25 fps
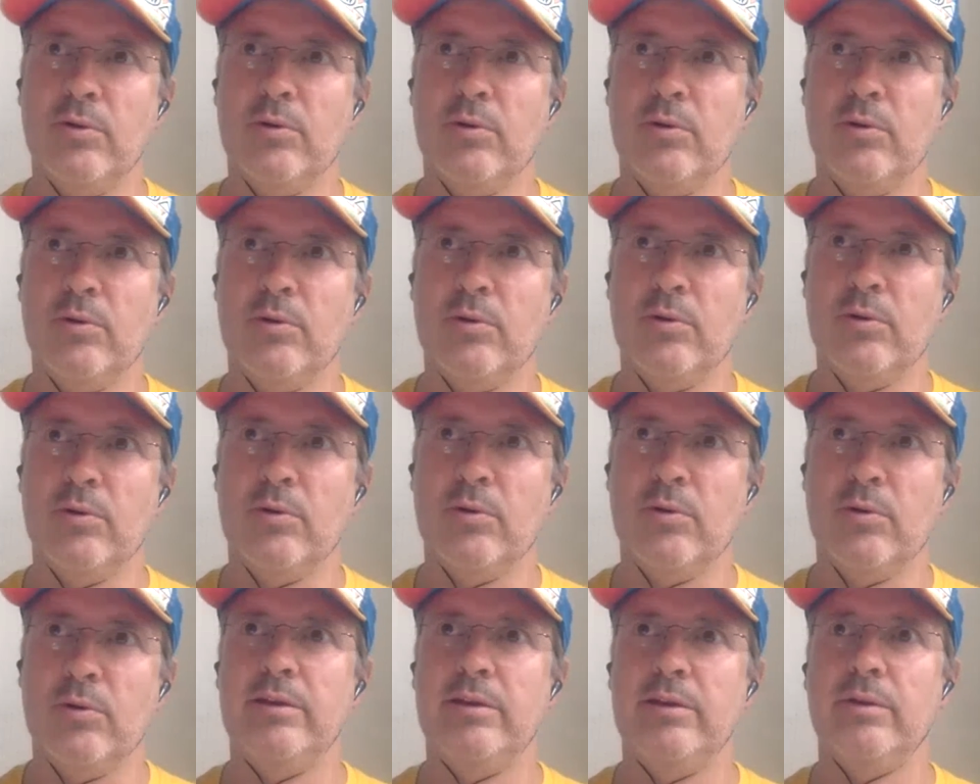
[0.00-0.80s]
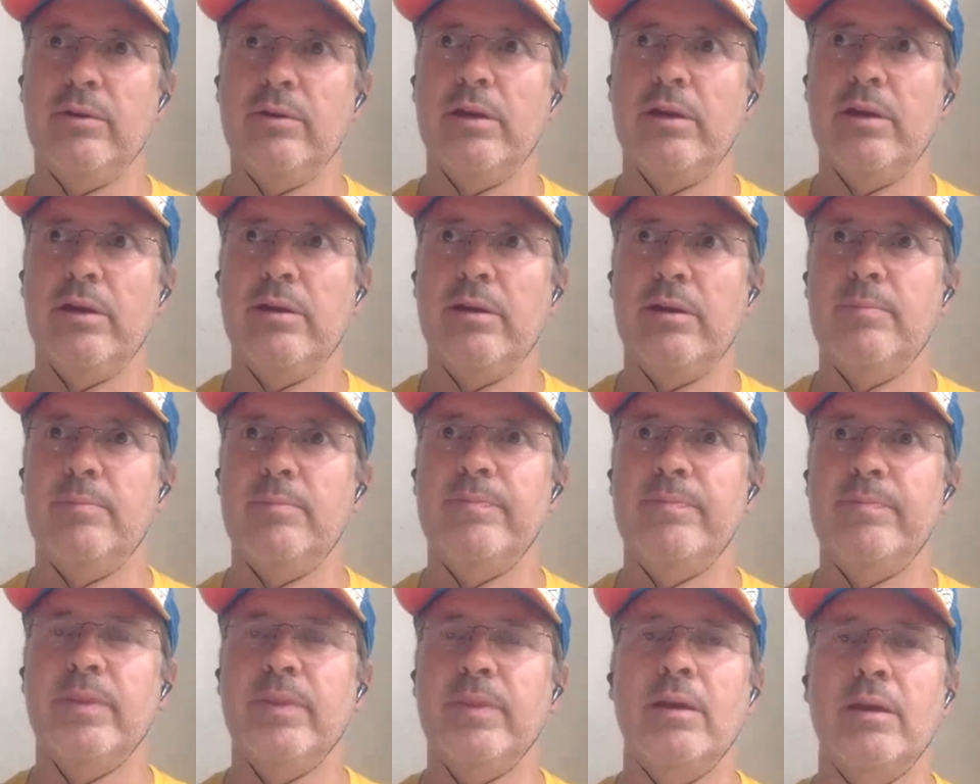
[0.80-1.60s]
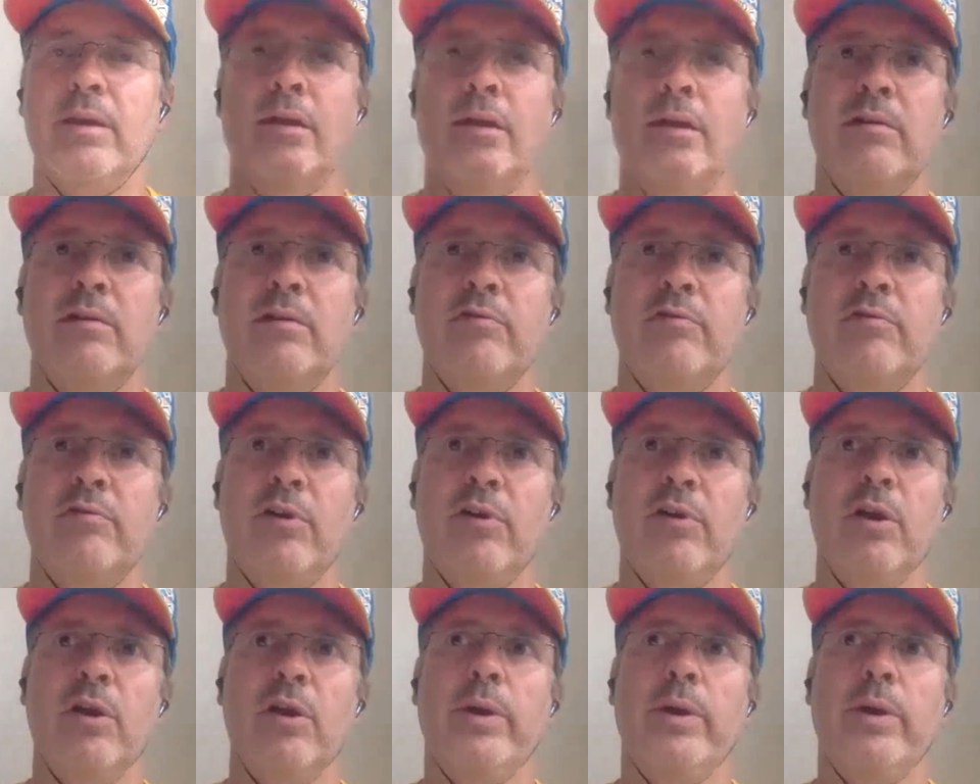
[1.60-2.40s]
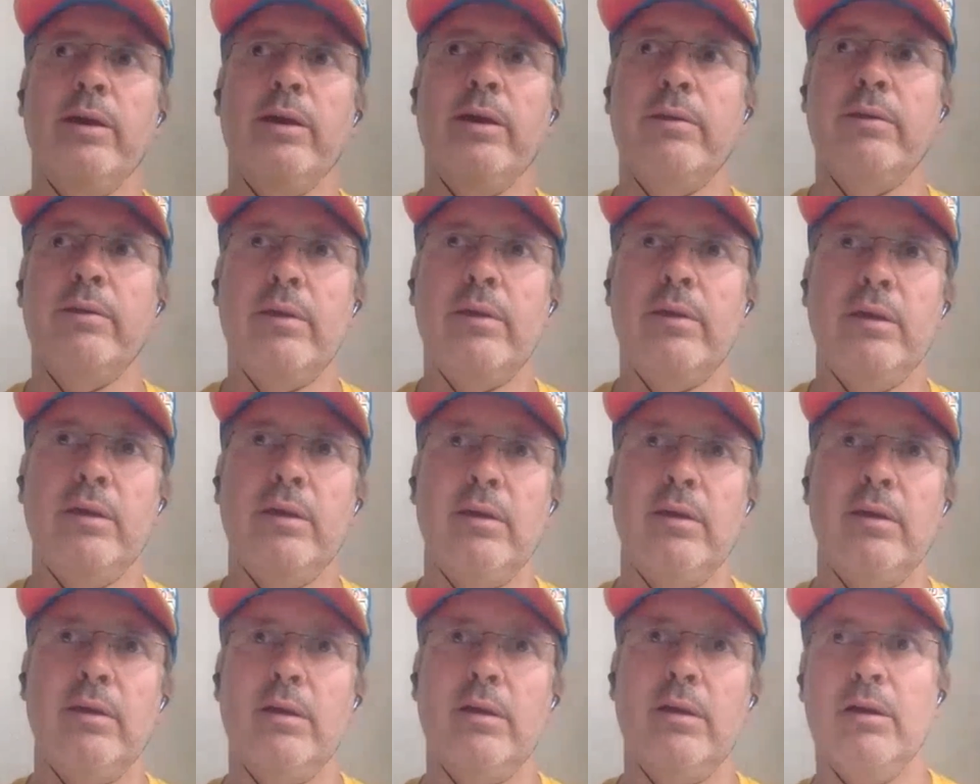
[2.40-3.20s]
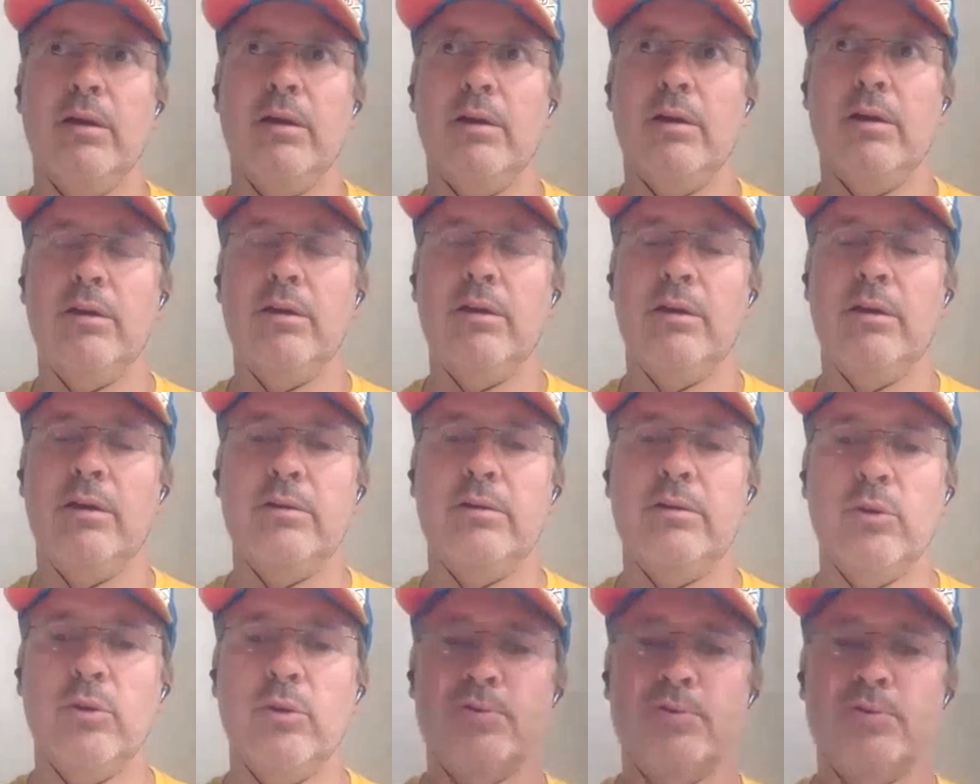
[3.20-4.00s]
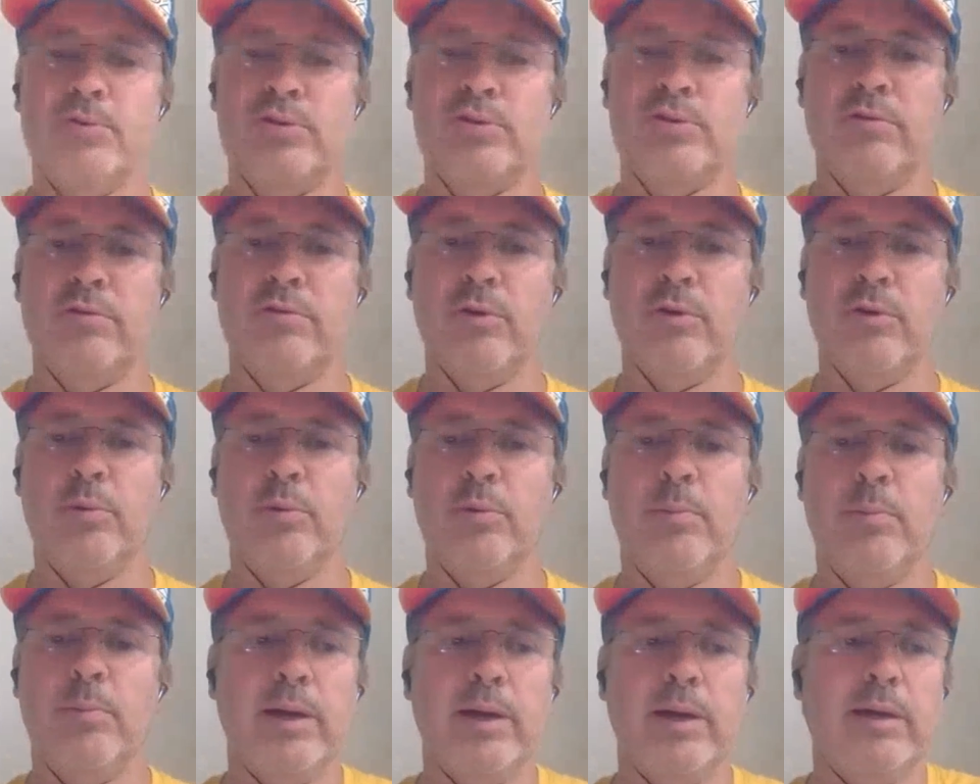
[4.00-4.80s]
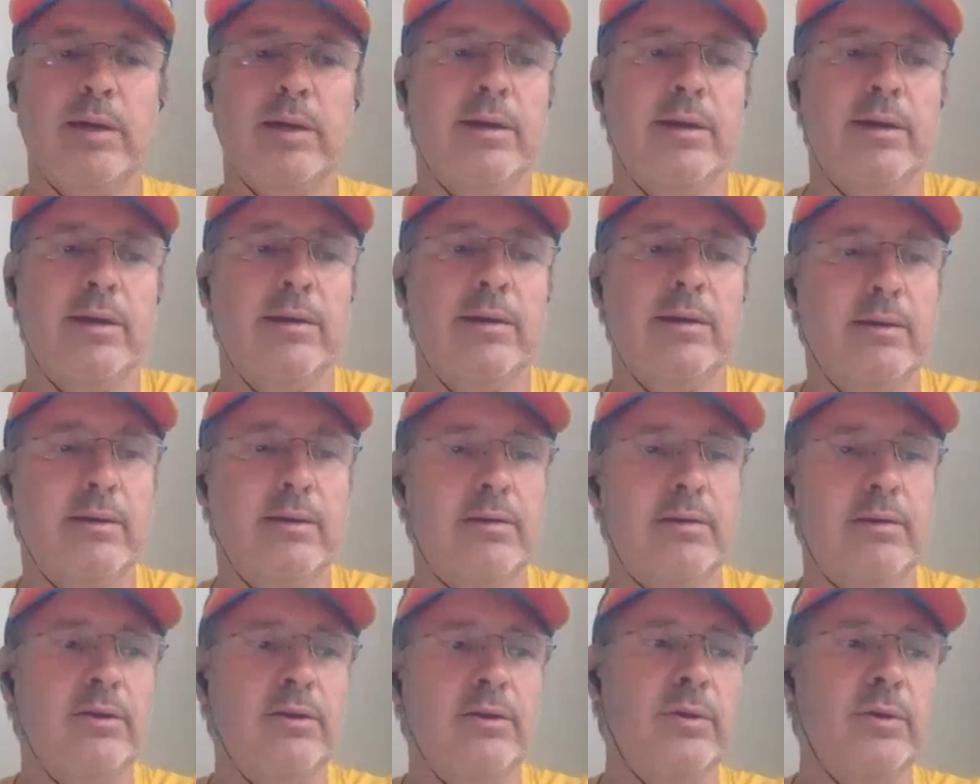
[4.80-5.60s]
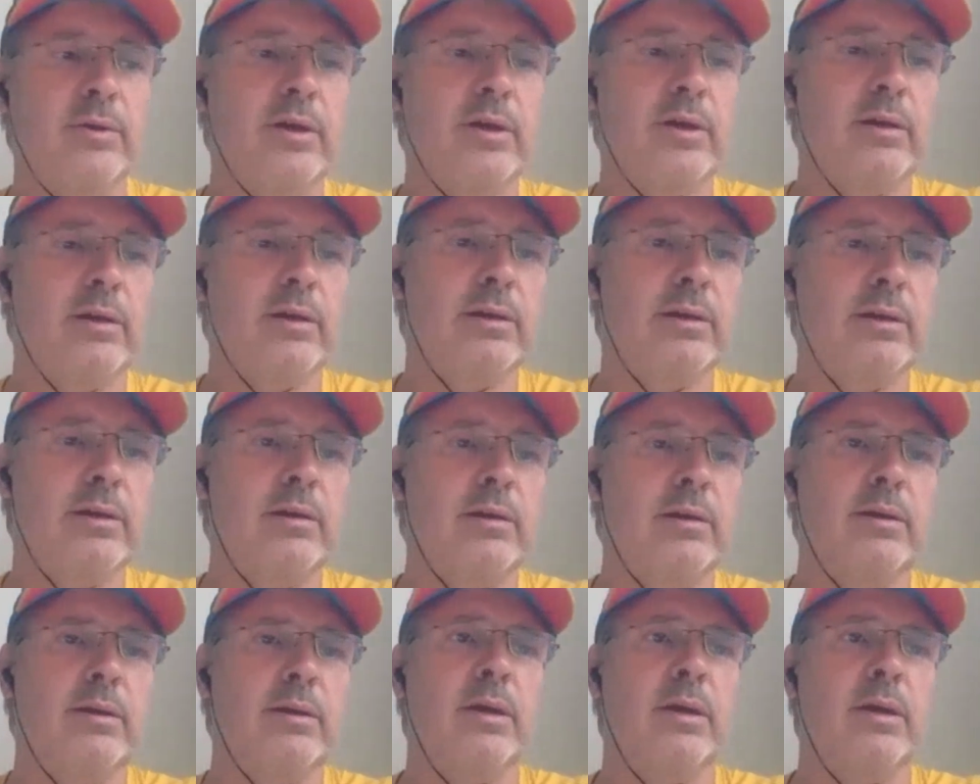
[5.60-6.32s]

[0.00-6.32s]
but for a large bank in the UK, following the adoption of open banking in the UK.